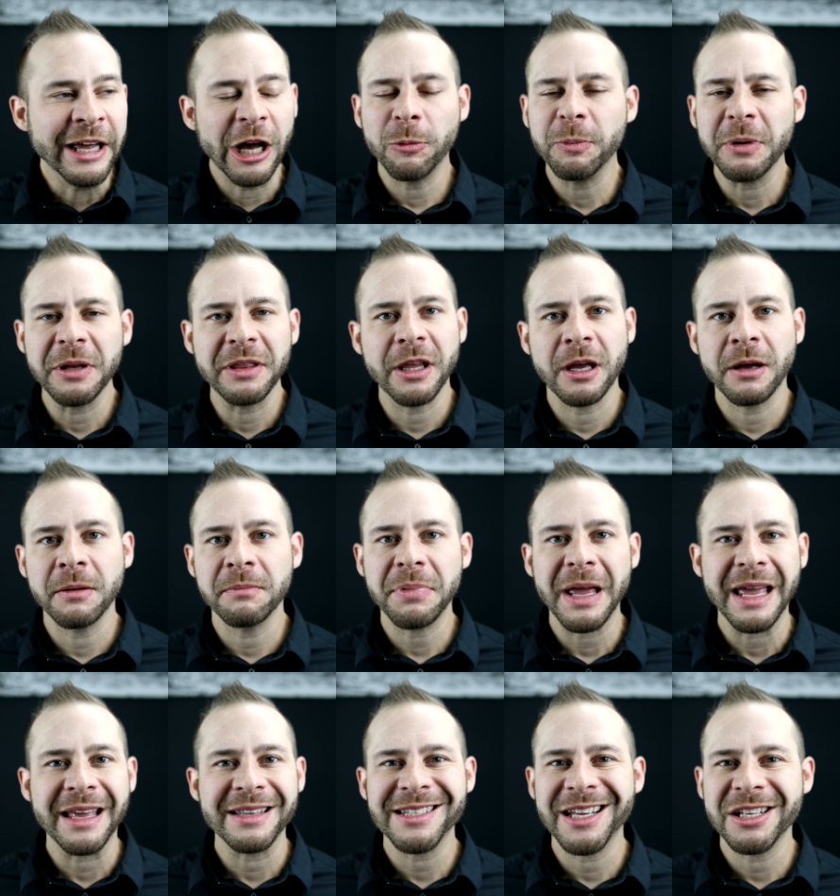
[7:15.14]
helping them
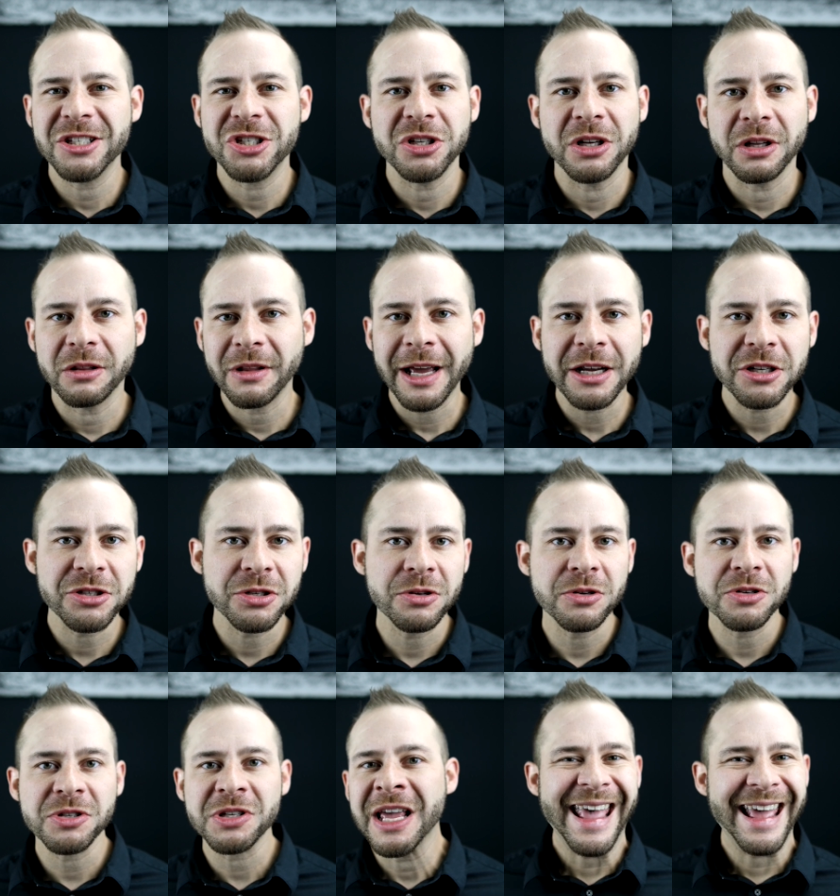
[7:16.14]
pay attention to
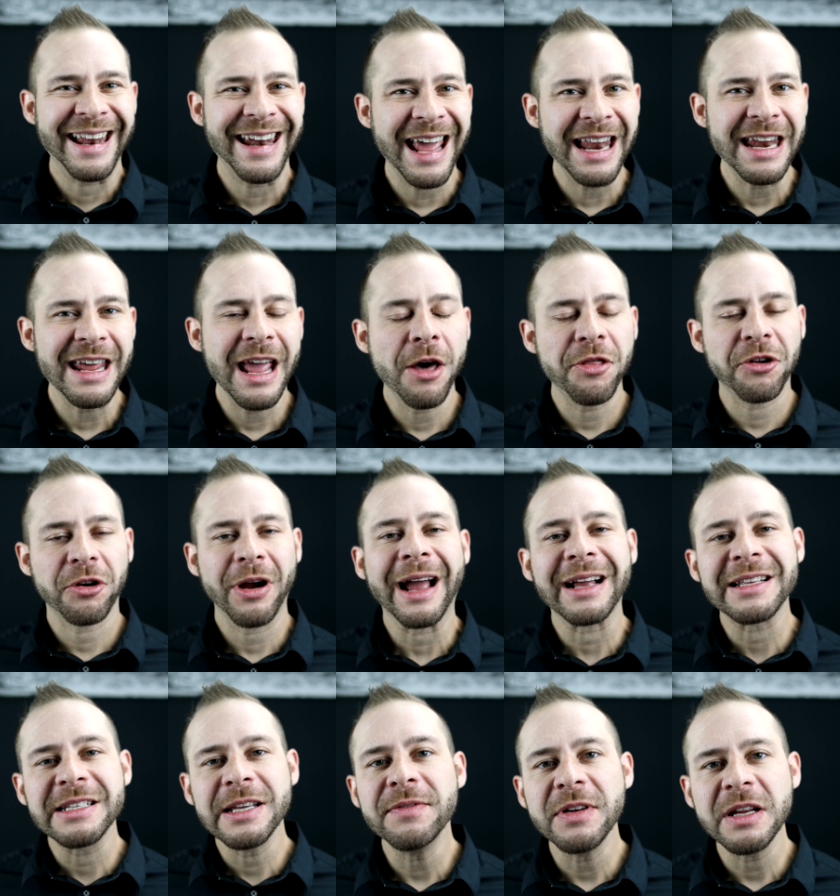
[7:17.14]
lectures and any other
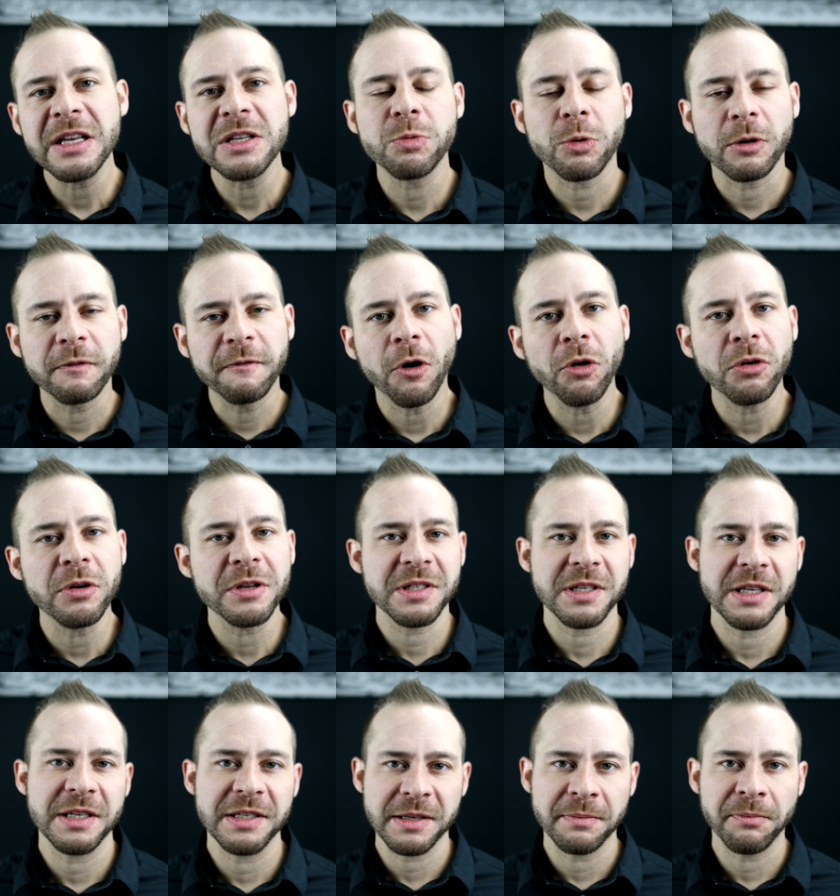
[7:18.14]
activities where
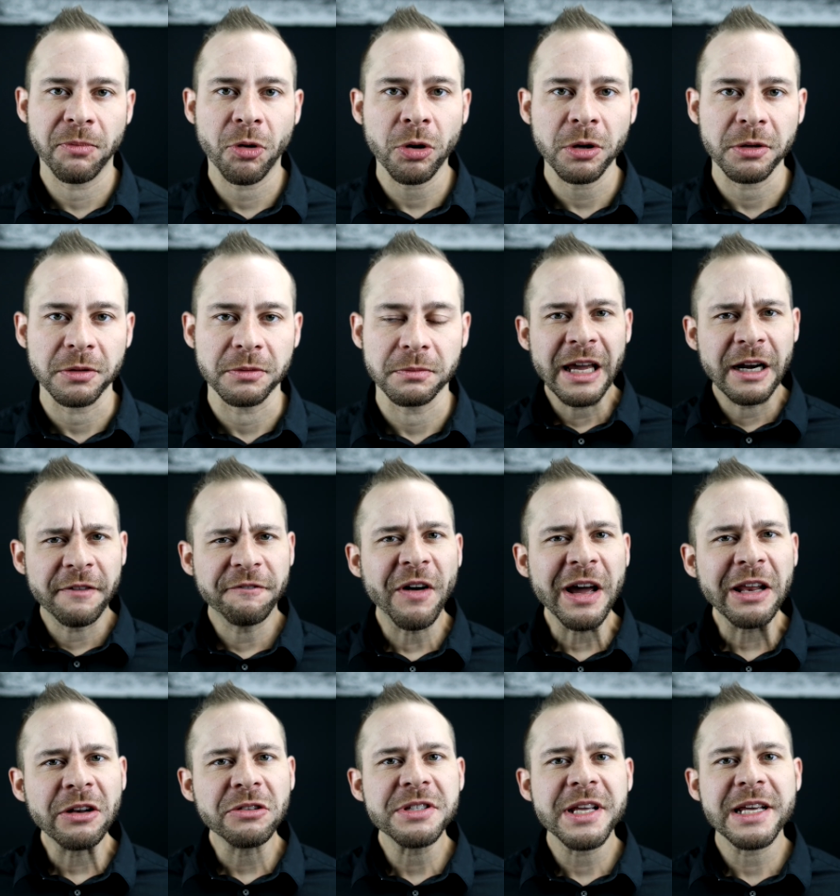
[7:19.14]
focus is important. In a
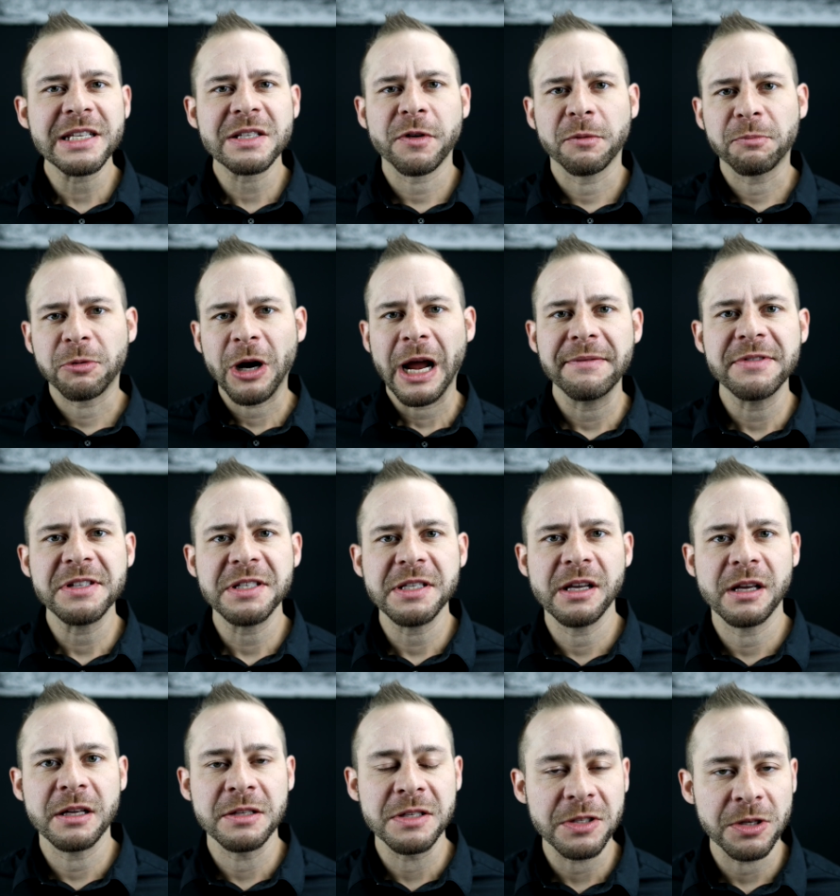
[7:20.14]
final test for
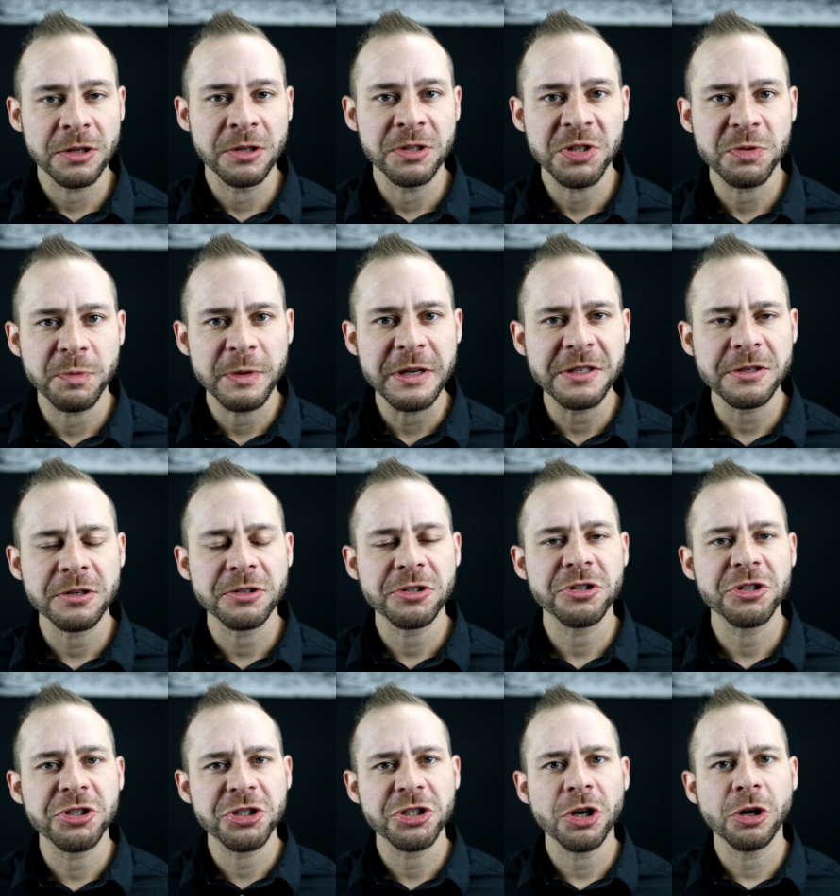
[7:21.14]
privacy concerns,
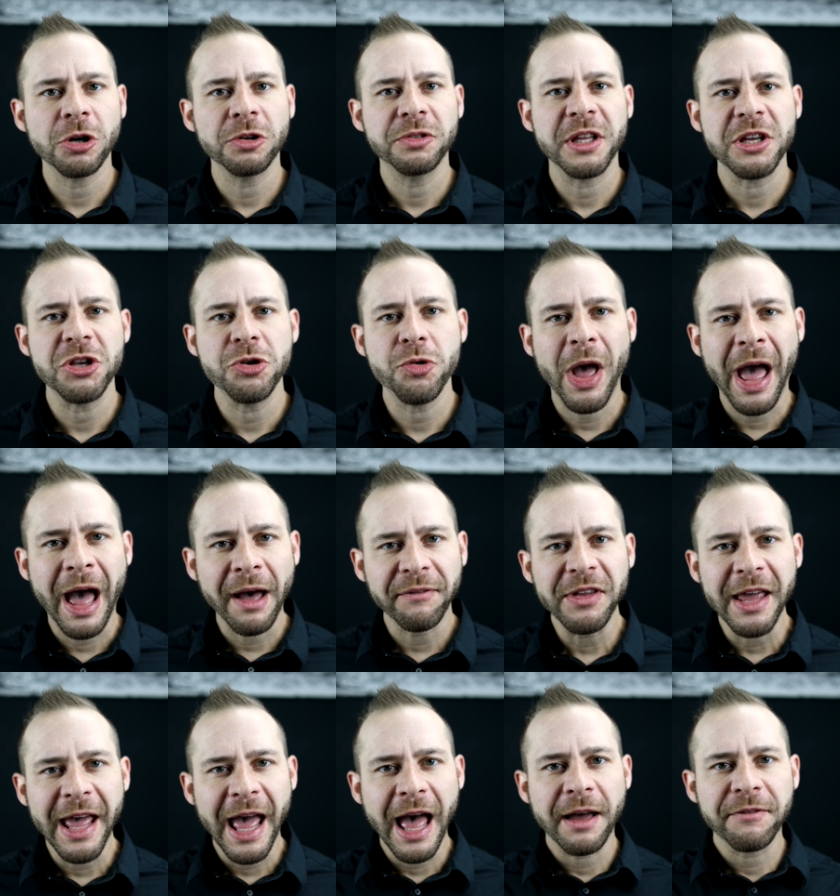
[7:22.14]
researchers showed that you have
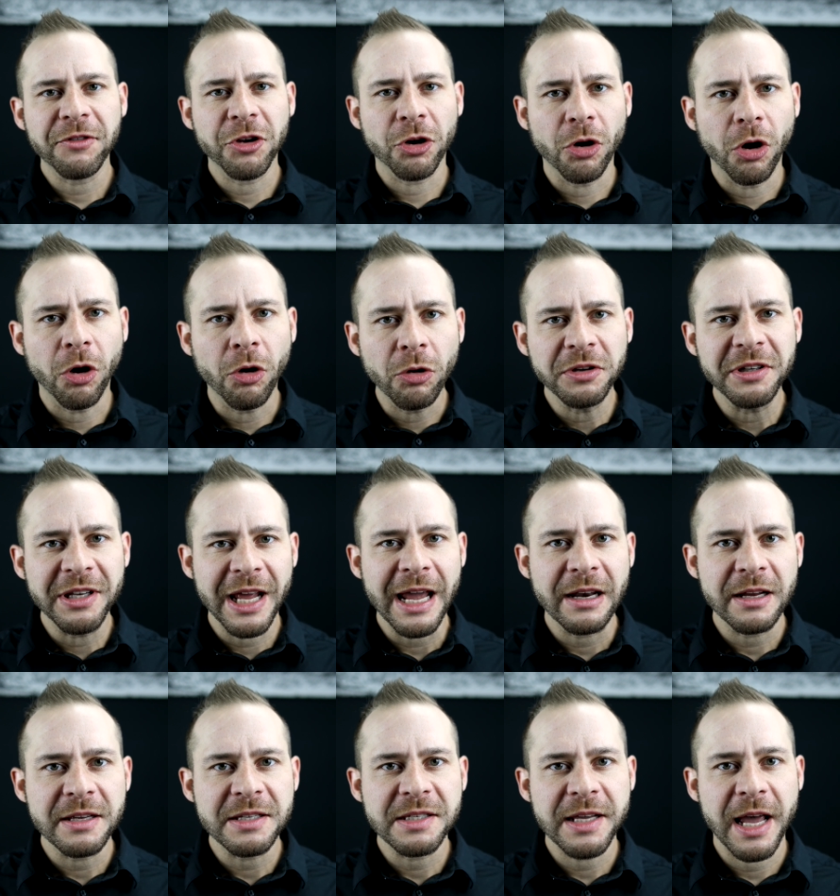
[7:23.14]
to have your own
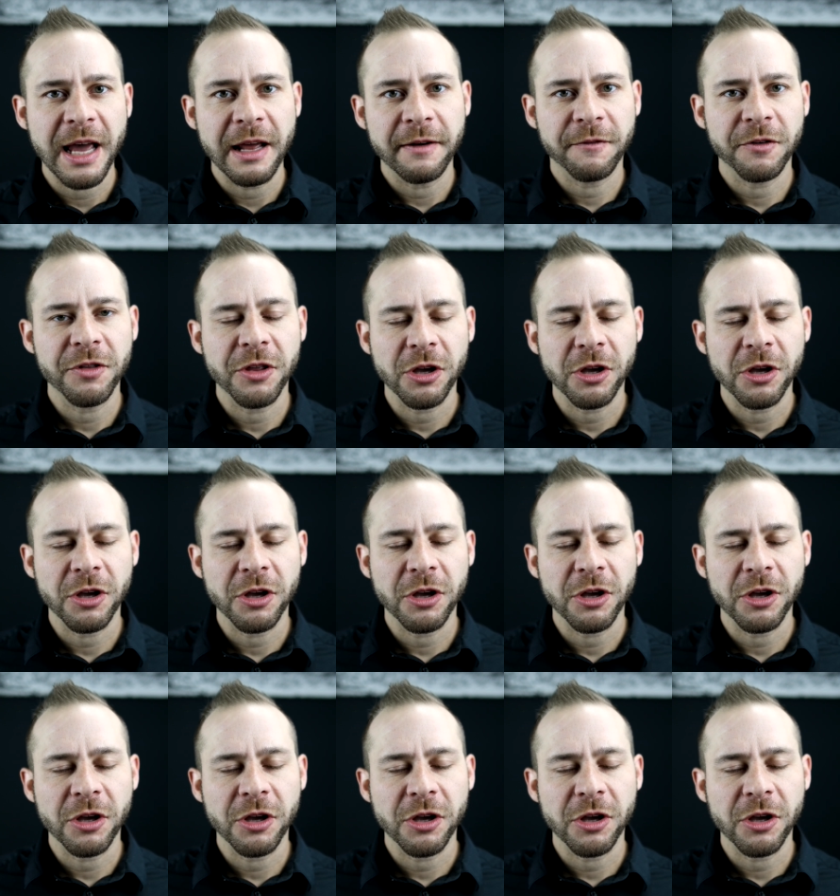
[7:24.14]
data set for